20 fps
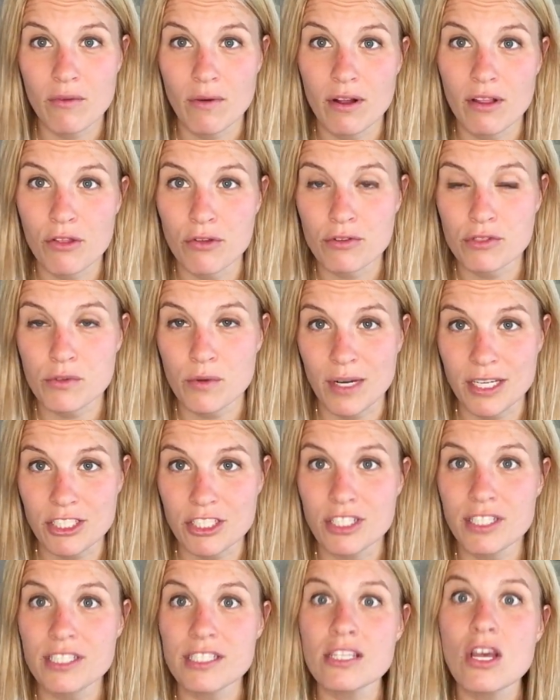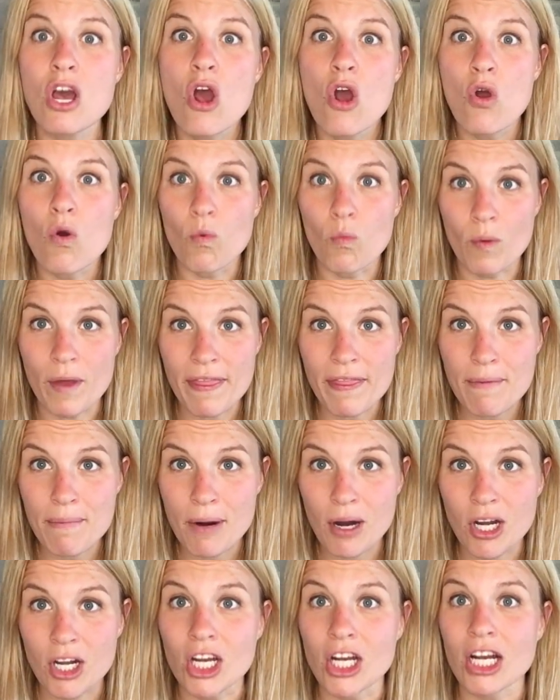those questions with a
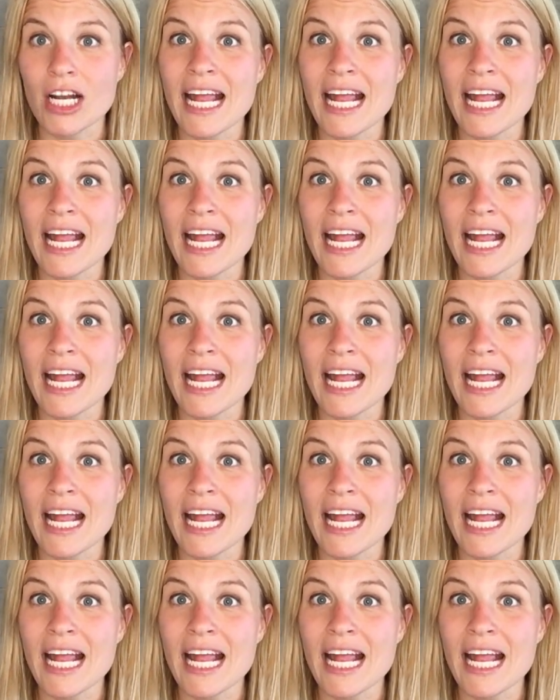partner,